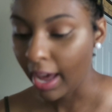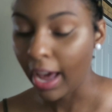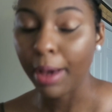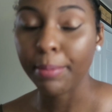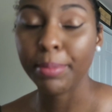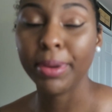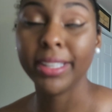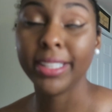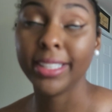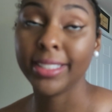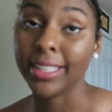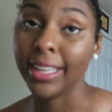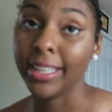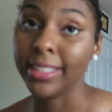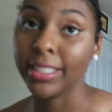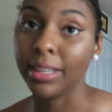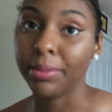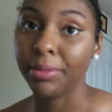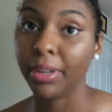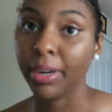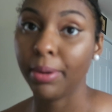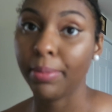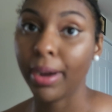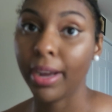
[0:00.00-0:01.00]
I meant to say
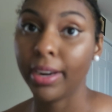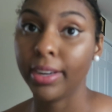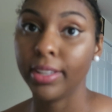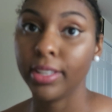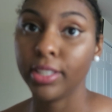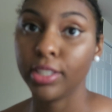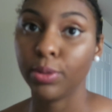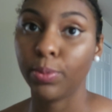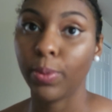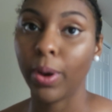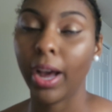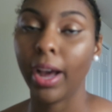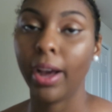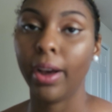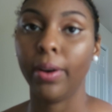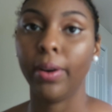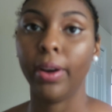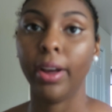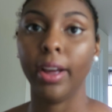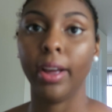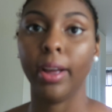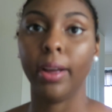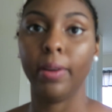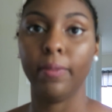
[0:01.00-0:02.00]
something about this
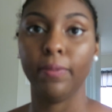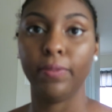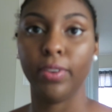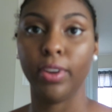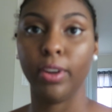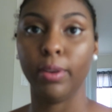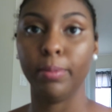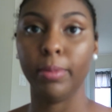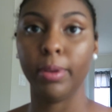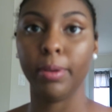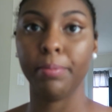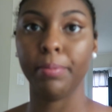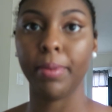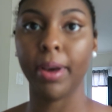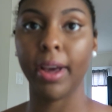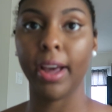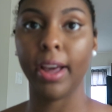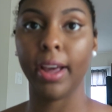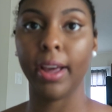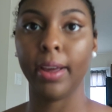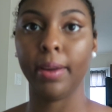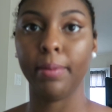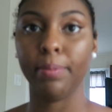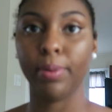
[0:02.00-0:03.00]
while filming
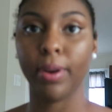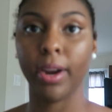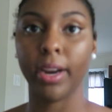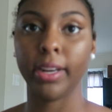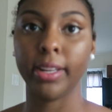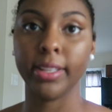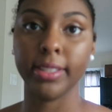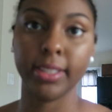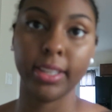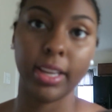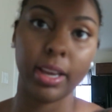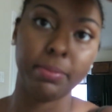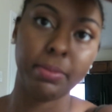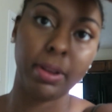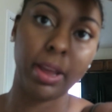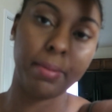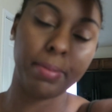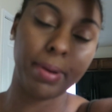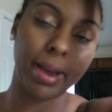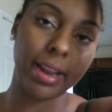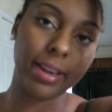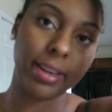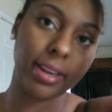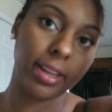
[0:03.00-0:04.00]
my pregnancy
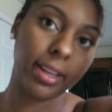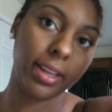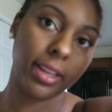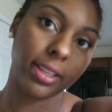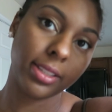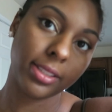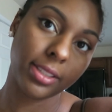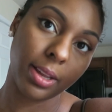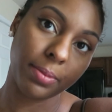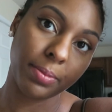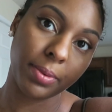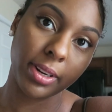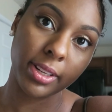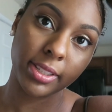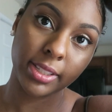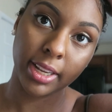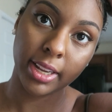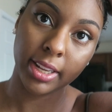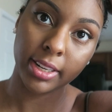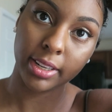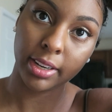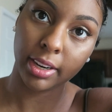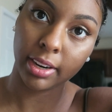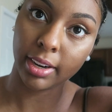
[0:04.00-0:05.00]
update, but I didn't, so I'm gonna
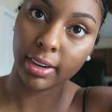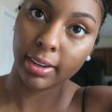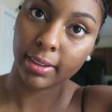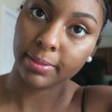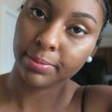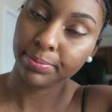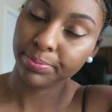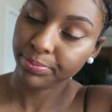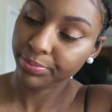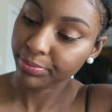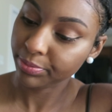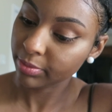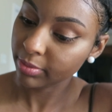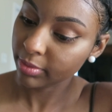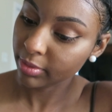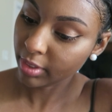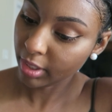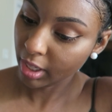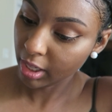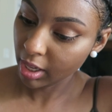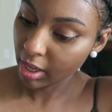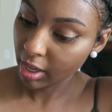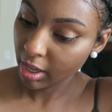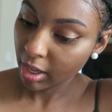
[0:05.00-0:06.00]
say it to y'all.
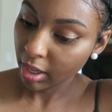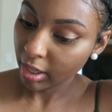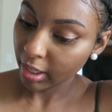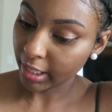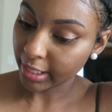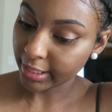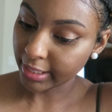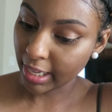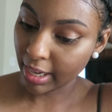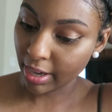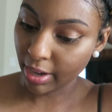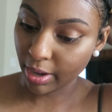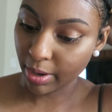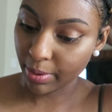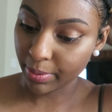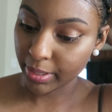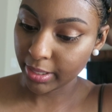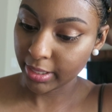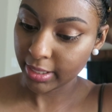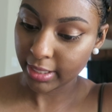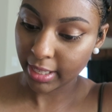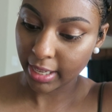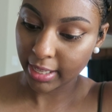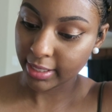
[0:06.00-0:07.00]
Cause I
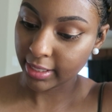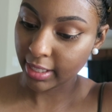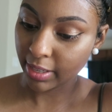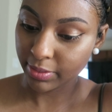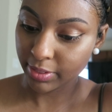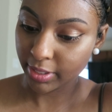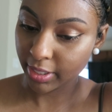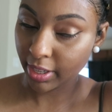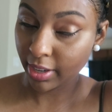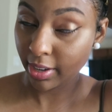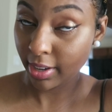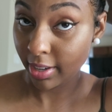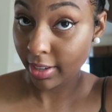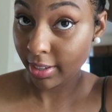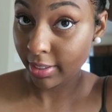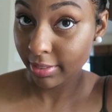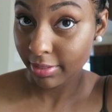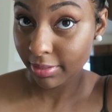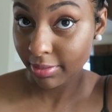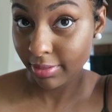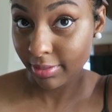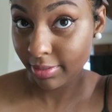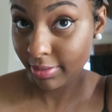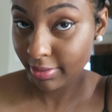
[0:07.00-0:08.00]
always say stuff to y'all
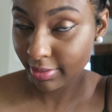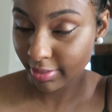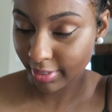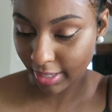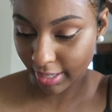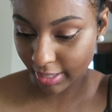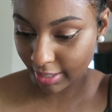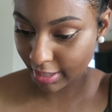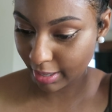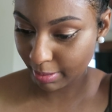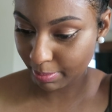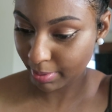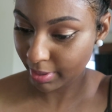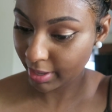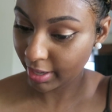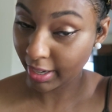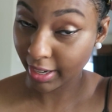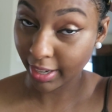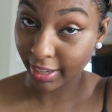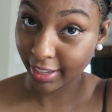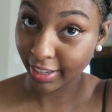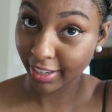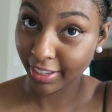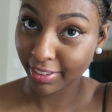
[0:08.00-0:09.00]
and keep it
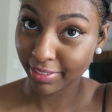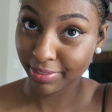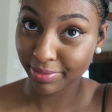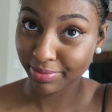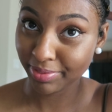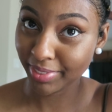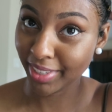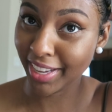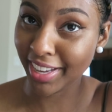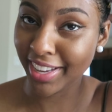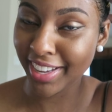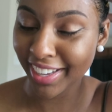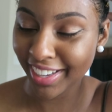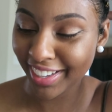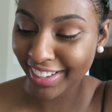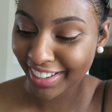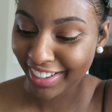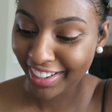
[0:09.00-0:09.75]
100.